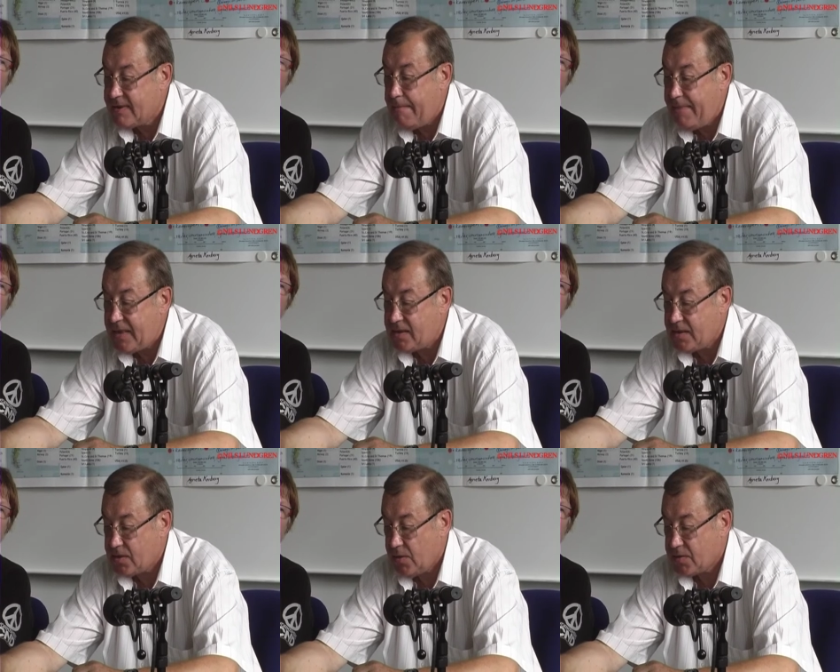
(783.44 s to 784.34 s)

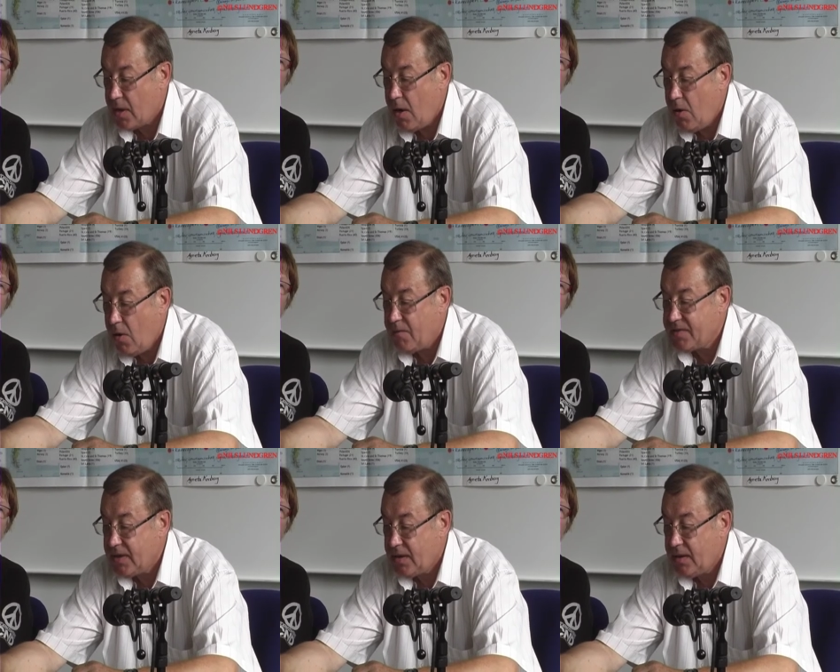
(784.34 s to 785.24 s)
basic source
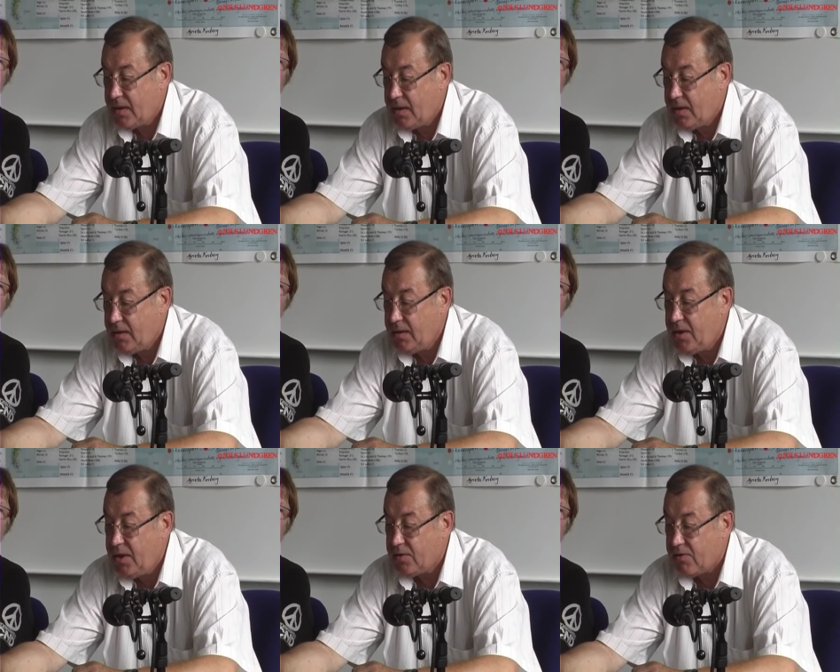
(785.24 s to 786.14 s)
of the
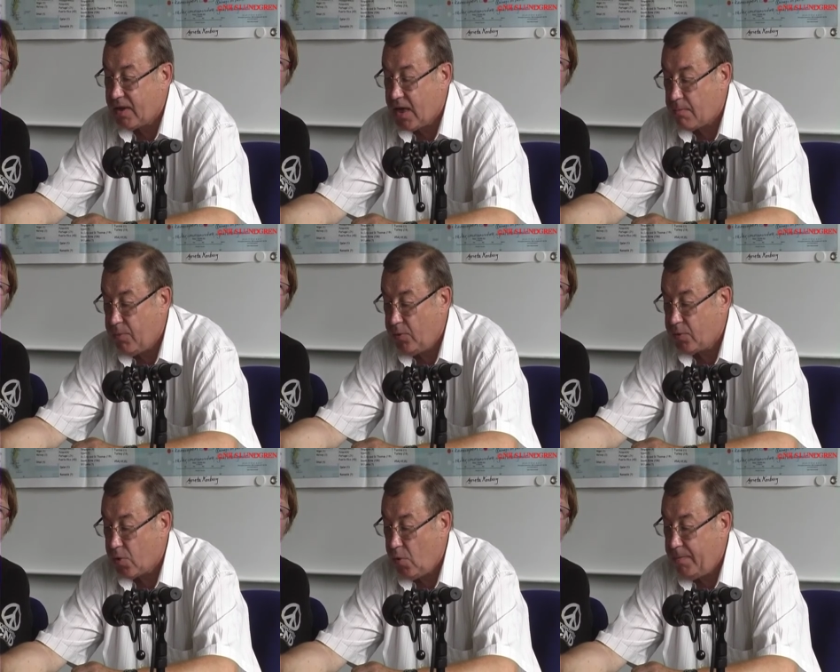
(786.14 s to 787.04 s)
hydrocarbon
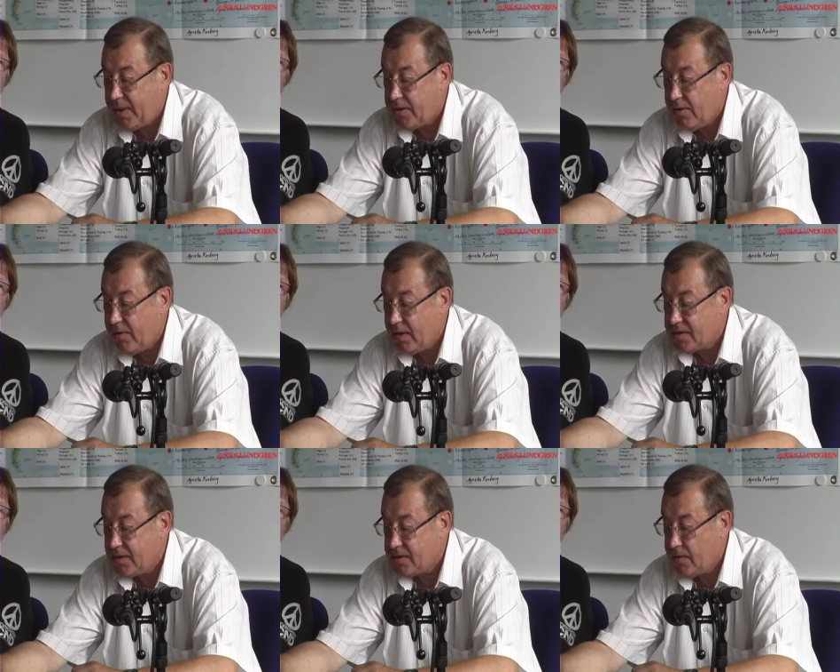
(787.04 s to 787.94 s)
raw
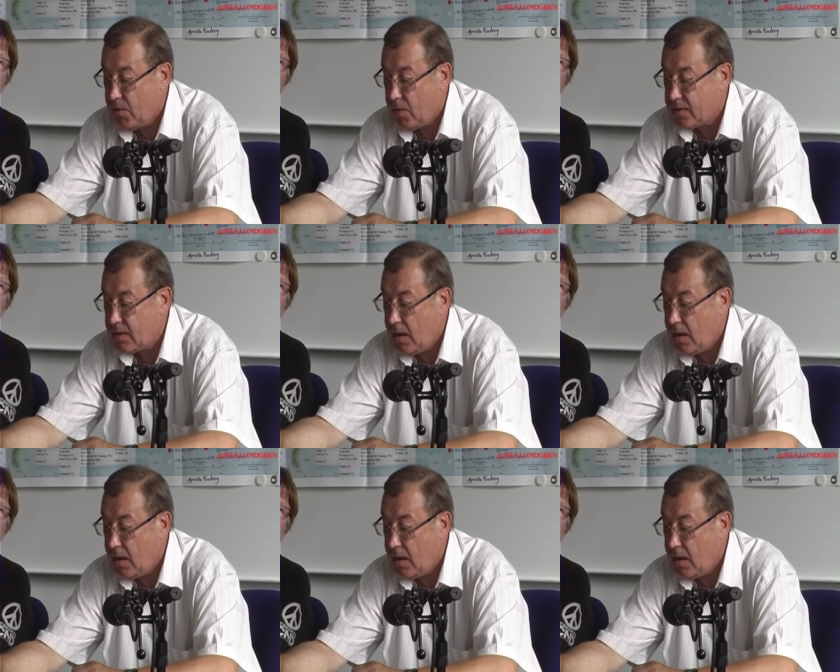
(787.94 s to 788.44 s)
materials in the world.